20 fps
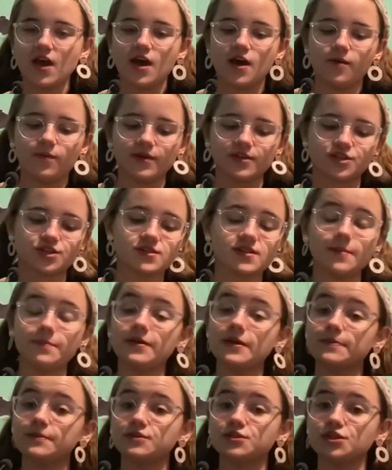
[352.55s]
which some
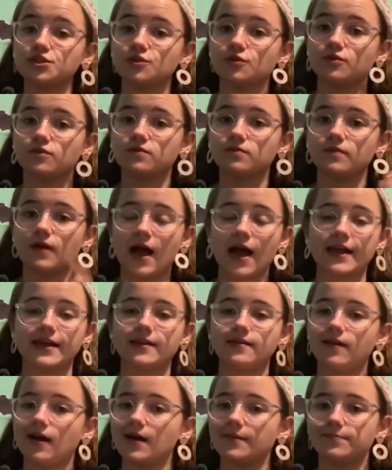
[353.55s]
people do, I
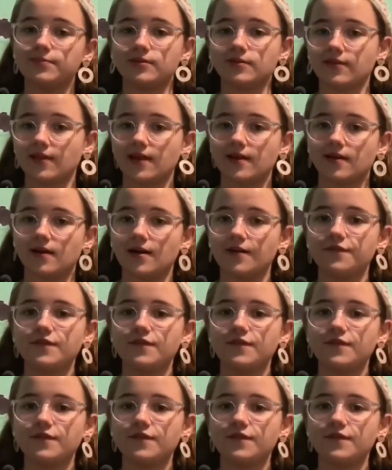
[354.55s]
cannot pull that off.